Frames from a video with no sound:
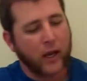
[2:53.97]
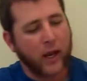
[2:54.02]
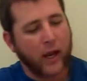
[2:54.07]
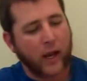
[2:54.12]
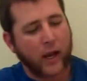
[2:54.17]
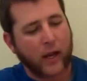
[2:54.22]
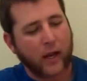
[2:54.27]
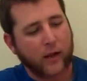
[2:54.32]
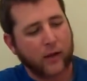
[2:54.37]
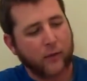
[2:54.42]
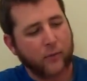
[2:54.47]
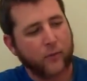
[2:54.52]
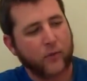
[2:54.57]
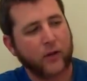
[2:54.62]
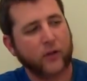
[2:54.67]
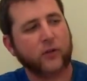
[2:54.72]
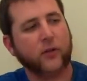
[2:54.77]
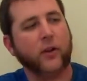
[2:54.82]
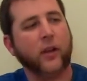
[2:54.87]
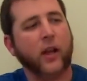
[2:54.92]
And the
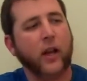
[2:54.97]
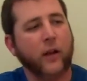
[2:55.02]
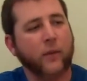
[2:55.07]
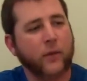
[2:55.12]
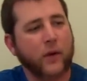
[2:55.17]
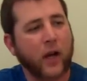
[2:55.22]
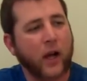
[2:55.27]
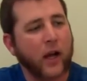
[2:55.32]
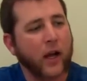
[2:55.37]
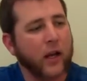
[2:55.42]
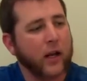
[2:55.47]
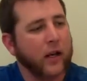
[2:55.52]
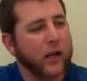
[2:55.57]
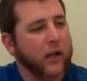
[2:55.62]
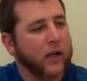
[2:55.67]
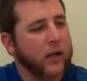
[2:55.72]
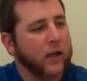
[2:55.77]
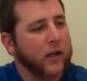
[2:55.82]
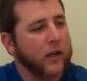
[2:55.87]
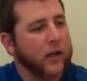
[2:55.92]
fixer that I've got
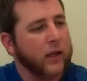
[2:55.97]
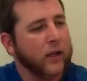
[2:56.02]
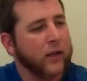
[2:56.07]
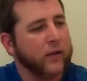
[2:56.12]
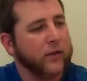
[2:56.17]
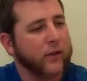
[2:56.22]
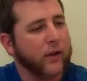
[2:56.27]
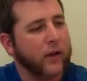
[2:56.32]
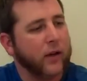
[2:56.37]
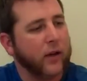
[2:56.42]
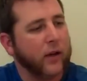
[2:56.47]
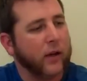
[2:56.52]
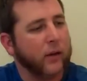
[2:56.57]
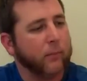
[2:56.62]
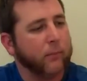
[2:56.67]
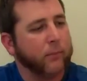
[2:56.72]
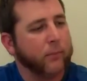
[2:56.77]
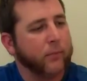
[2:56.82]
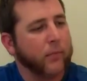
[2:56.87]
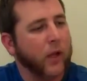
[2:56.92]
is a
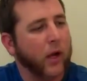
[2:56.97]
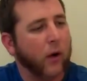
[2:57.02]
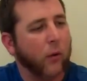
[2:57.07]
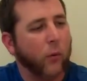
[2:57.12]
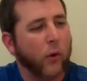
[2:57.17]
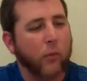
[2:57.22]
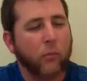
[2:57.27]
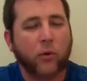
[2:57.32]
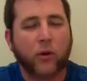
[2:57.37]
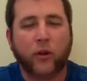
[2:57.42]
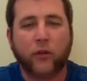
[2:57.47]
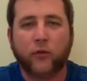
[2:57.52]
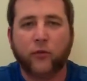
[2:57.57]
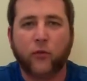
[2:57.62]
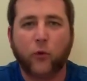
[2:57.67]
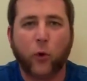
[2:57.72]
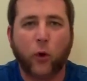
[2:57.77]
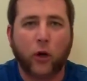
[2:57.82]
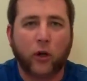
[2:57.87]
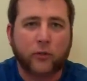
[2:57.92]
1 +
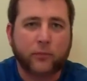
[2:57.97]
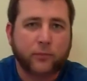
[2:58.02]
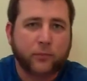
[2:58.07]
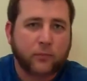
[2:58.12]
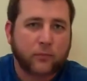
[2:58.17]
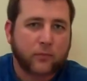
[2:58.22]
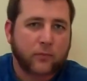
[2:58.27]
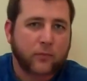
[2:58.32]
4.